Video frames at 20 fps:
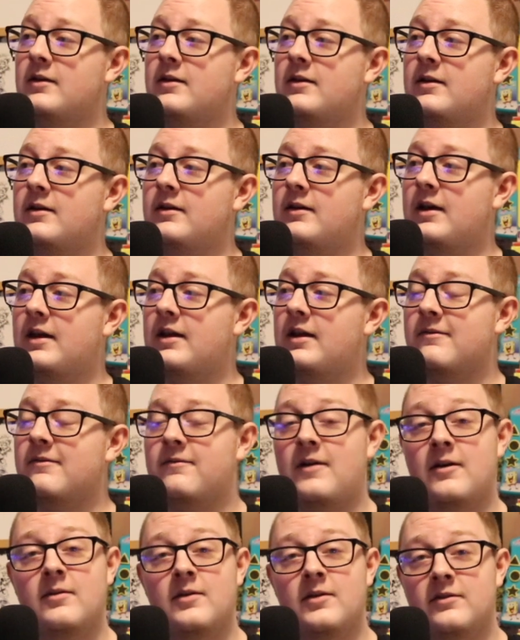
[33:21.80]
and I
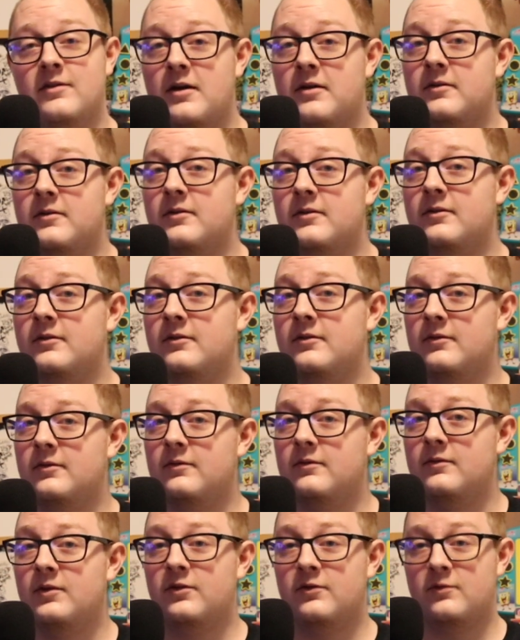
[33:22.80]
found this out
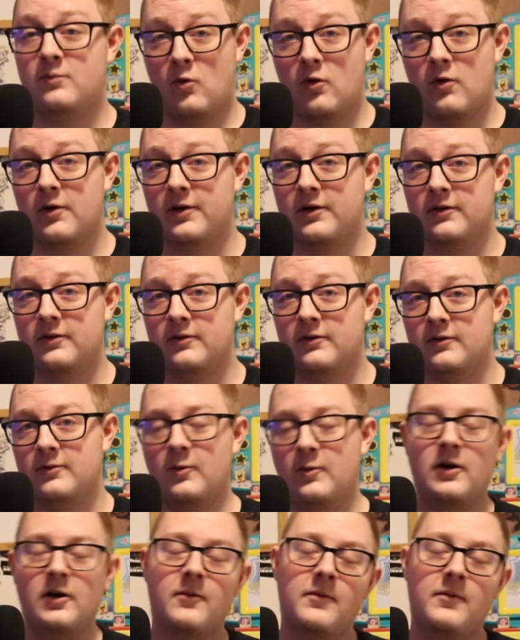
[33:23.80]
this morning. Well,